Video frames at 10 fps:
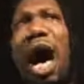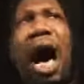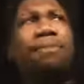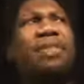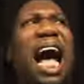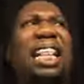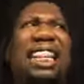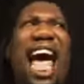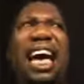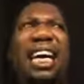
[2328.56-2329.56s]
I'm
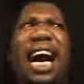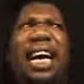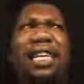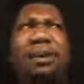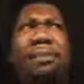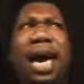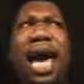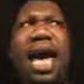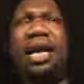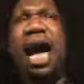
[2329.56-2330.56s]
not that kind of
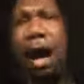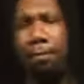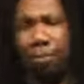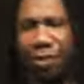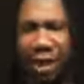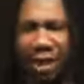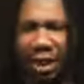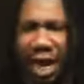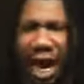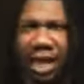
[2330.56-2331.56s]
man. I'm
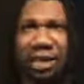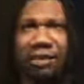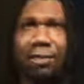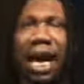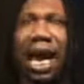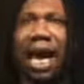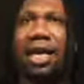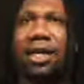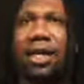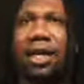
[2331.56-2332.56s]
this kind of man.
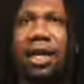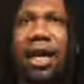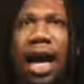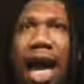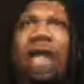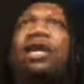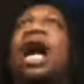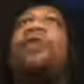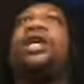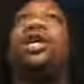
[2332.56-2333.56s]
And
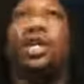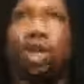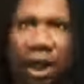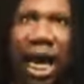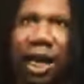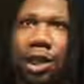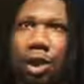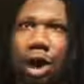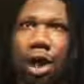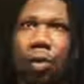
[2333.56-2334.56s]
now we're going to stand
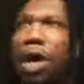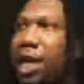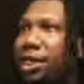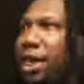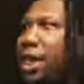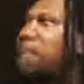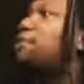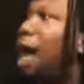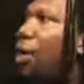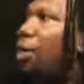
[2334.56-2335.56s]
on it. What is it?
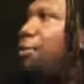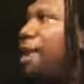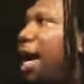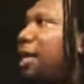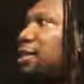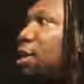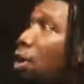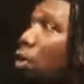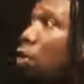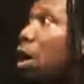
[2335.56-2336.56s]
It's Malcolm X.
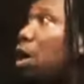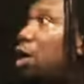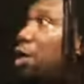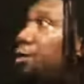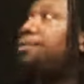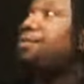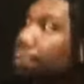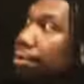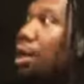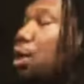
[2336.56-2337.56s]
Oh, word.
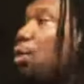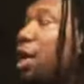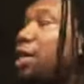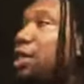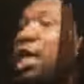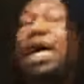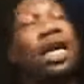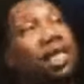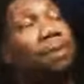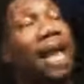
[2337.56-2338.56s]
What is it?
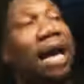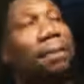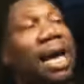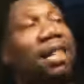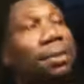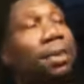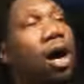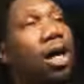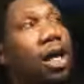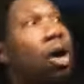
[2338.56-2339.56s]
It's the Black Panther
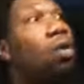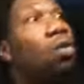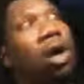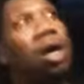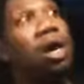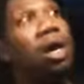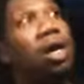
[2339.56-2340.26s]
Party. Oh, word.